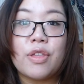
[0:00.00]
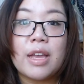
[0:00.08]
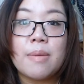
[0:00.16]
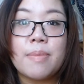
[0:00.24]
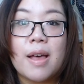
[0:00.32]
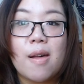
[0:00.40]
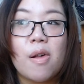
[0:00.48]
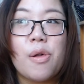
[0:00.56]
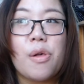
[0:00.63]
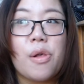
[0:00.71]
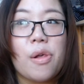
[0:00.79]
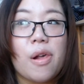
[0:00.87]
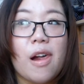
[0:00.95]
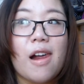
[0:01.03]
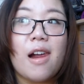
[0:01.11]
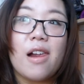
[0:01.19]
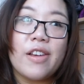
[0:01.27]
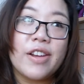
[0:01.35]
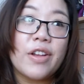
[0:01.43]
thing, but
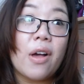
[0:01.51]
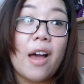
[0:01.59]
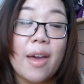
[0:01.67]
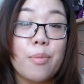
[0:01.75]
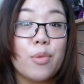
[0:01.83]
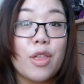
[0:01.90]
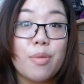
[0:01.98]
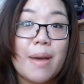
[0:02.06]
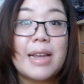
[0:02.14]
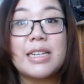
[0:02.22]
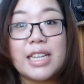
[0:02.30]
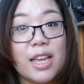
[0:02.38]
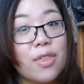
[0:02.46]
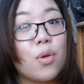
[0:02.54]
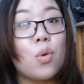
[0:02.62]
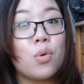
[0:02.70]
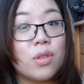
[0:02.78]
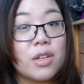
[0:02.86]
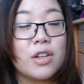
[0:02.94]
you know, I'm with my teeth
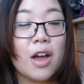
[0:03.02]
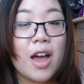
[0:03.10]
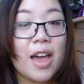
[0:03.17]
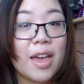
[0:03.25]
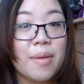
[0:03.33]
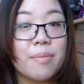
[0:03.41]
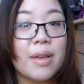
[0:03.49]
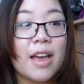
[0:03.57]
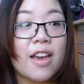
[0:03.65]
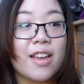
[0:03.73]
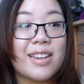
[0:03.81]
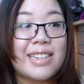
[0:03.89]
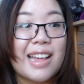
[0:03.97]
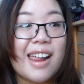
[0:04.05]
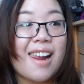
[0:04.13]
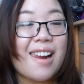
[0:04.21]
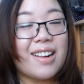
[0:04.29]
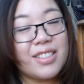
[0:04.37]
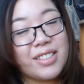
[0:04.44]
all the time, and
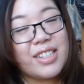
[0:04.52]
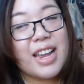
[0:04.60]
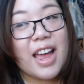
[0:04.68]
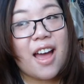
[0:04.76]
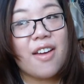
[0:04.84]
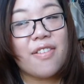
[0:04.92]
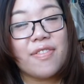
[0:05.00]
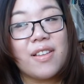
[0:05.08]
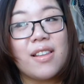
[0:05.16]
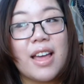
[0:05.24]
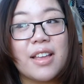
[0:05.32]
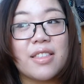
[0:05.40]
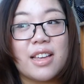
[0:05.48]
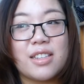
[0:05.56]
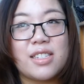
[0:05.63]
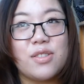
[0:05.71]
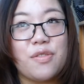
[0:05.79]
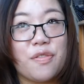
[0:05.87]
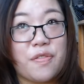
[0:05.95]
today I feel like they
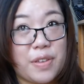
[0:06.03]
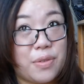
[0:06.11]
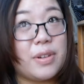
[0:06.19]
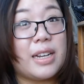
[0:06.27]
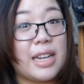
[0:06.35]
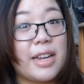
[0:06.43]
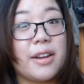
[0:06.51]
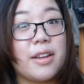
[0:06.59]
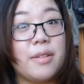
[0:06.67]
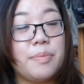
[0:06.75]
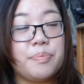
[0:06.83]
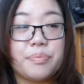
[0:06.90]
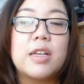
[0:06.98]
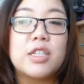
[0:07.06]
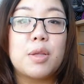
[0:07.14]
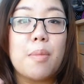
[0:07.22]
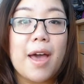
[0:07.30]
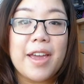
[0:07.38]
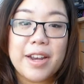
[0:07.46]
do feel cleaner.
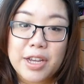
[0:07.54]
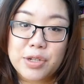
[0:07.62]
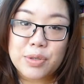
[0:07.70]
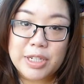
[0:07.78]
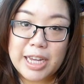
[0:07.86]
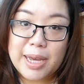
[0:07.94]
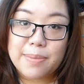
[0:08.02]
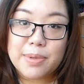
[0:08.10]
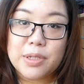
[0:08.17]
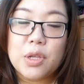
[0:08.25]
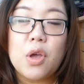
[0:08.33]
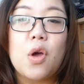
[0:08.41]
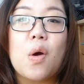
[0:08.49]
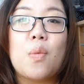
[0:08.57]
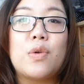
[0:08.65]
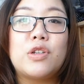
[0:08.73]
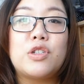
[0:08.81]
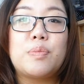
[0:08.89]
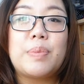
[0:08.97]
So my initial tips
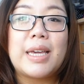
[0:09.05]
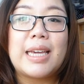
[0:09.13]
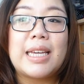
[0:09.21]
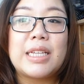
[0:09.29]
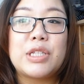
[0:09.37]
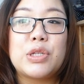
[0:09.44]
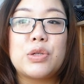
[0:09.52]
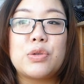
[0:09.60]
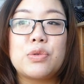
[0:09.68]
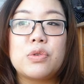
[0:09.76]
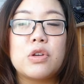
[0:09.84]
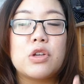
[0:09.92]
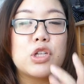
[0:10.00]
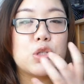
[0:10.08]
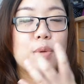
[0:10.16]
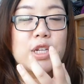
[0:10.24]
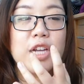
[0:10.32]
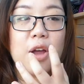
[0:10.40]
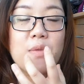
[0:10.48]
would be to
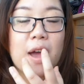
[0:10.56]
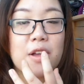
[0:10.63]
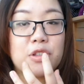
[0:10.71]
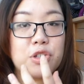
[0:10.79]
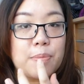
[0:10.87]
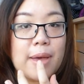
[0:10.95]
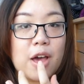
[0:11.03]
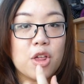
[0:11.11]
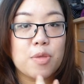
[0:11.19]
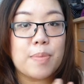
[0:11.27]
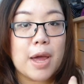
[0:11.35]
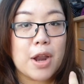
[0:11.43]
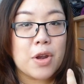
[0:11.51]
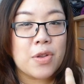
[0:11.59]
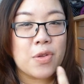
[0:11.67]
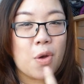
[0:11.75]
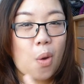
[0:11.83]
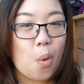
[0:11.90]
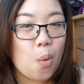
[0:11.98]
swish it around your mouth, but
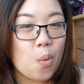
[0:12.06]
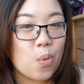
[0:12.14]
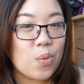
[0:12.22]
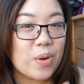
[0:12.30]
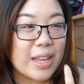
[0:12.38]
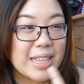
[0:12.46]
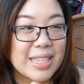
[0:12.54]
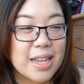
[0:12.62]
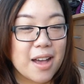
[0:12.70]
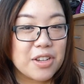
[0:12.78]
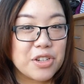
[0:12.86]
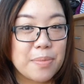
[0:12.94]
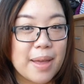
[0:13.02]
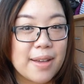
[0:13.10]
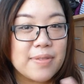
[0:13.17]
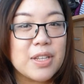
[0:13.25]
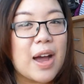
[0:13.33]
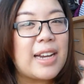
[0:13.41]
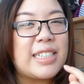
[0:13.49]
not all inside your
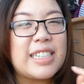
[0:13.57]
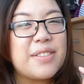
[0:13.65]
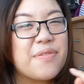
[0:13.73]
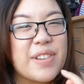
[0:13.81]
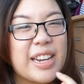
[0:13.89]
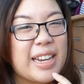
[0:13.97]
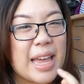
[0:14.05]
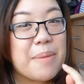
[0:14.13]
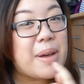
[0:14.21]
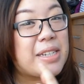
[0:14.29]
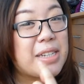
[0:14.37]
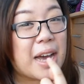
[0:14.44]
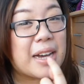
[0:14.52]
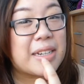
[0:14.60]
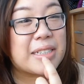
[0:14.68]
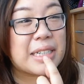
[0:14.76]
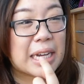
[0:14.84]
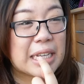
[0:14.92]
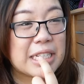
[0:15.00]
mouth. So I didn't really let my
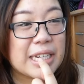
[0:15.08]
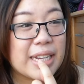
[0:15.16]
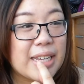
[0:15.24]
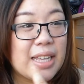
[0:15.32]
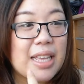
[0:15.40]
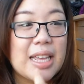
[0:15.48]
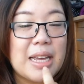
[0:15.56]
tongue touch it,